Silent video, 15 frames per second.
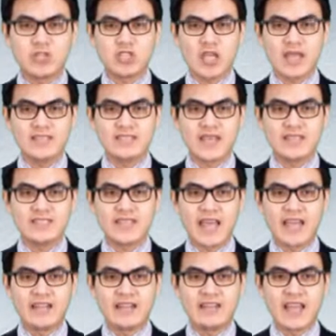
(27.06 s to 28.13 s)
purchases
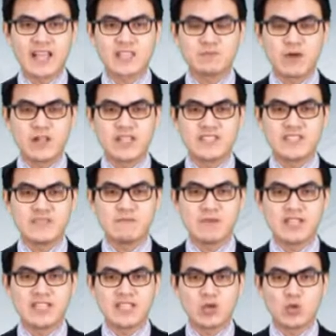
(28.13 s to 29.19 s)
at the next policy
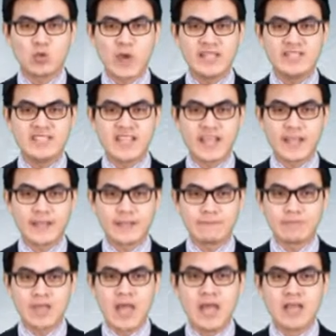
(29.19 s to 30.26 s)
meeting on
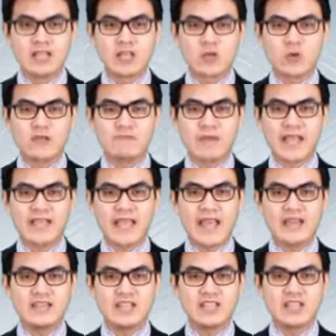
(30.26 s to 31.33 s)
Wednesday. The greenback
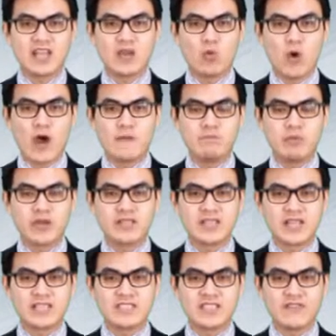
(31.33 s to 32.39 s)
ended at
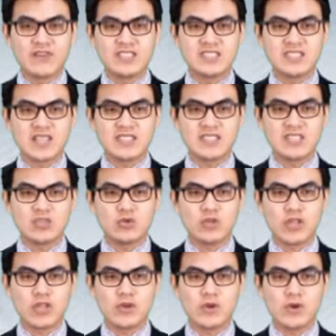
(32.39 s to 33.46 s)
1.3760 to
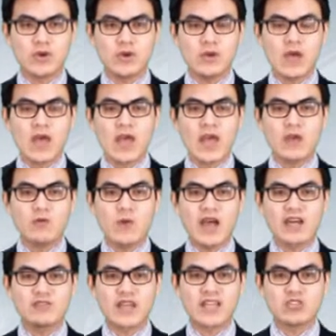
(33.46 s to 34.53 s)
the euro and
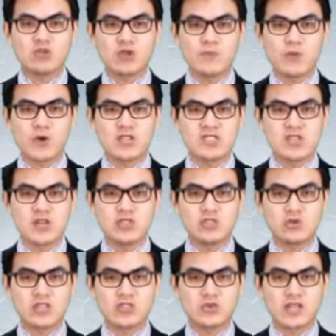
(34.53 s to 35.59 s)

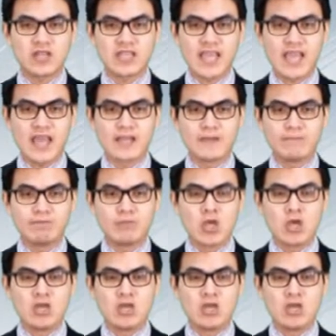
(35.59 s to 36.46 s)
103.03 to the yen.